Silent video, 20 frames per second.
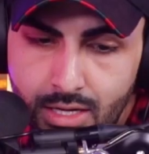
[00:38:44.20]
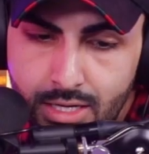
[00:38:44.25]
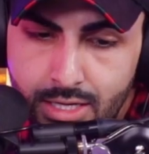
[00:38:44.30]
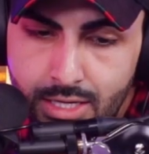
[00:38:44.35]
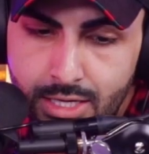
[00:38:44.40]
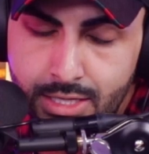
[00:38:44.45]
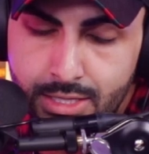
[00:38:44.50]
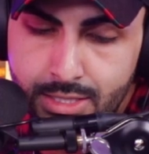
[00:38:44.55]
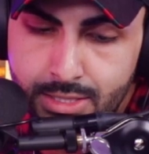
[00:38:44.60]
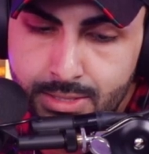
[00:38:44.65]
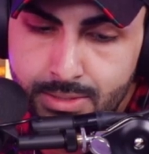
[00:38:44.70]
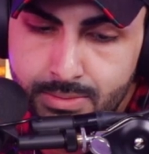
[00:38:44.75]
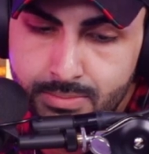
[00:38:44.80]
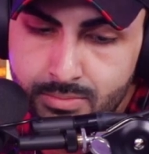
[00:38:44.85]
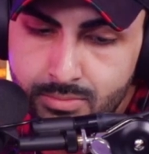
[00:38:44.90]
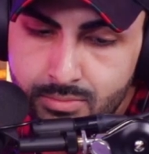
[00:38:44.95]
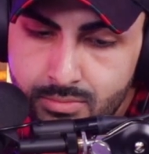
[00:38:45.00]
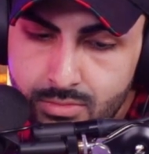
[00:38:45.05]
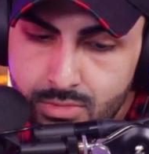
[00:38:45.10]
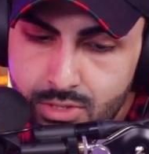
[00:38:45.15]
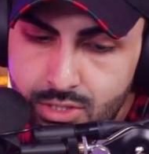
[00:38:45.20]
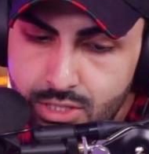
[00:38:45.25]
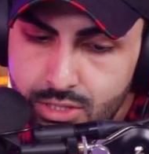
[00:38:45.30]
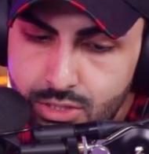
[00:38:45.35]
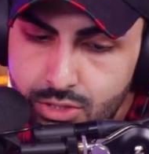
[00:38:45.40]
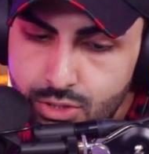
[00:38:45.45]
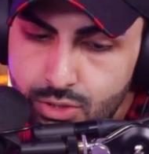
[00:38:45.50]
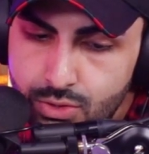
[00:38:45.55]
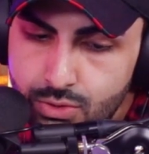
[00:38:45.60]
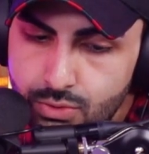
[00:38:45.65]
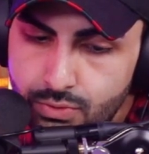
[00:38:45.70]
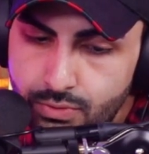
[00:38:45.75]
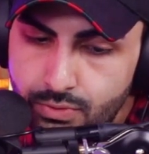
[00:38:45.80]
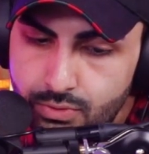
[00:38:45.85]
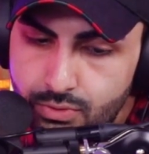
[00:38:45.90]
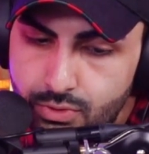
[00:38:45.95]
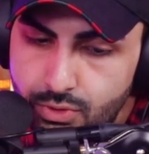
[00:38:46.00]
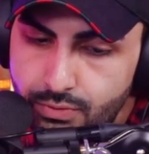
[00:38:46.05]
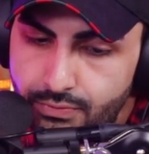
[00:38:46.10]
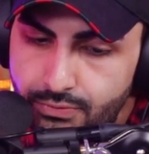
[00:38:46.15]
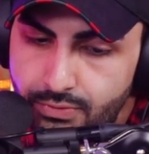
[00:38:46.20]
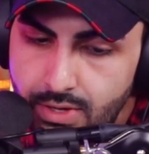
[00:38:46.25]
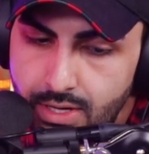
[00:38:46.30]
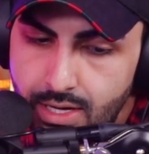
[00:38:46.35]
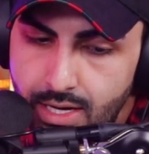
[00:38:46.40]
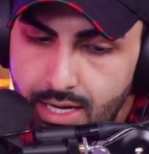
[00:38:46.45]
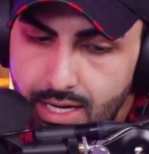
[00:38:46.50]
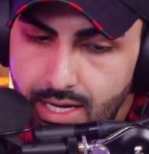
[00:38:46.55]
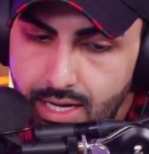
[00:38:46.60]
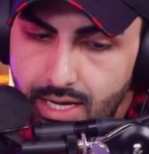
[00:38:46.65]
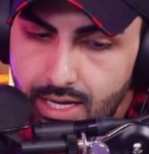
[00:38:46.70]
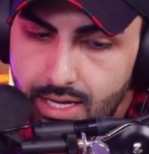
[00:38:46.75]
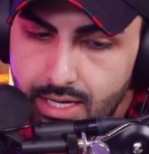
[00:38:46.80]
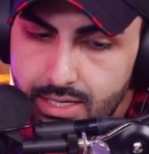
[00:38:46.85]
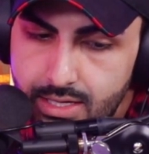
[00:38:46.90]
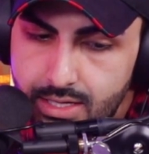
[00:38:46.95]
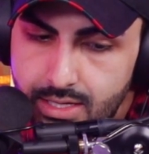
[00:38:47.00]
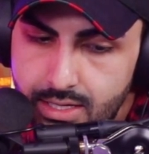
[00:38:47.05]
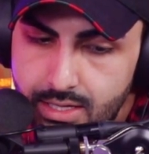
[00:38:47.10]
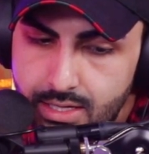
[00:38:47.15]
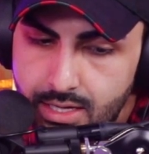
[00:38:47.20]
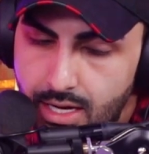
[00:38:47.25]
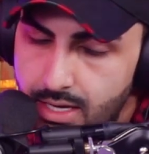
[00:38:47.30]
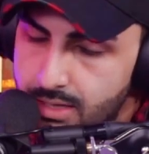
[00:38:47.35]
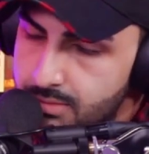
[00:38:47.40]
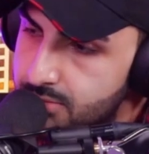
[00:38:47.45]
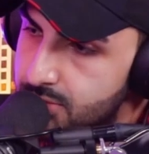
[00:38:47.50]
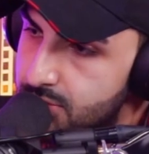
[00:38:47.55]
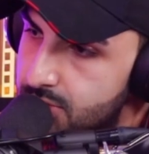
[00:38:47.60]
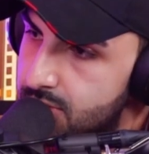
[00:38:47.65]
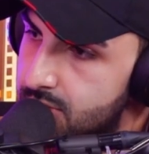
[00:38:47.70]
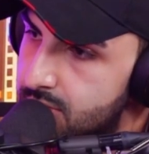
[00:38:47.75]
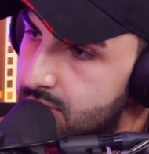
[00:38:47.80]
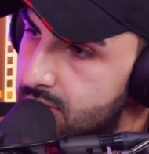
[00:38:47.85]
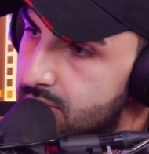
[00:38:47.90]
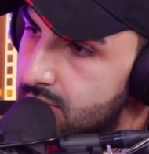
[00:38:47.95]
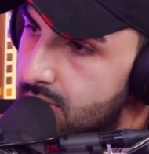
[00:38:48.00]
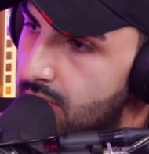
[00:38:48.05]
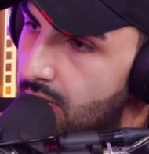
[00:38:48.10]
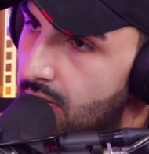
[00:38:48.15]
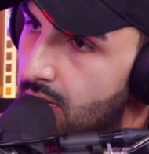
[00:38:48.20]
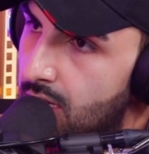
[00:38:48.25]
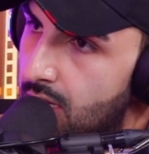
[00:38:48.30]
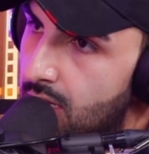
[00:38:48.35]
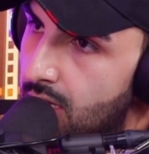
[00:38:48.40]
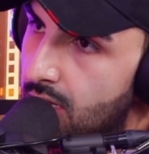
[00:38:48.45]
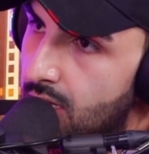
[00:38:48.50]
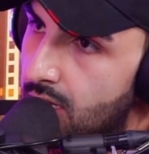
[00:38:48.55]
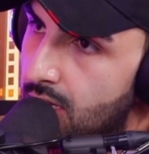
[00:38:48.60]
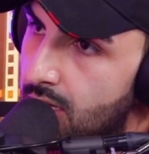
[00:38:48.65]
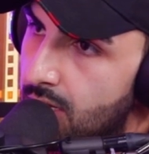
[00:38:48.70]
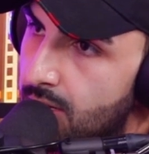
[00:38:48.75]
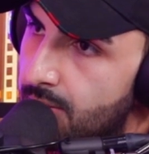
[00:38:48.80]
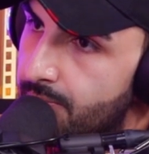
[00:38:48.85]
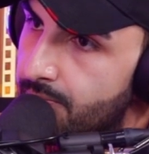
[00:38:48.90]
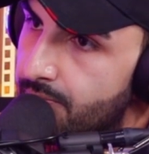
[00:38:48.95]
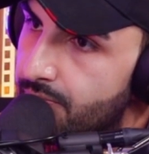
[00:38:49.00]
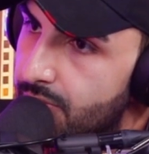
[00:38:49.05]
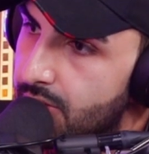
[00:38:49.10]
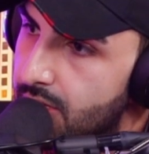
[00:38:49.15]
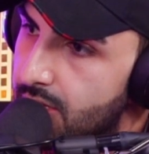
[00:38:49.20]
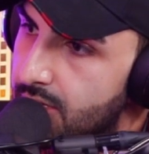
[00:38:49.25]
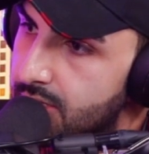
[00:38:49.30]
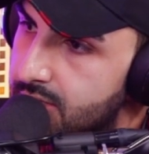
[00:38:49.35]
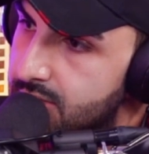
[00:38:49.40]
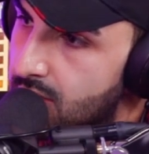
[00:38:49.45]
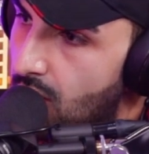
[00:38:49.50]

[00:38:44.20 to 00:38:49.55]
Do you feel like at times it's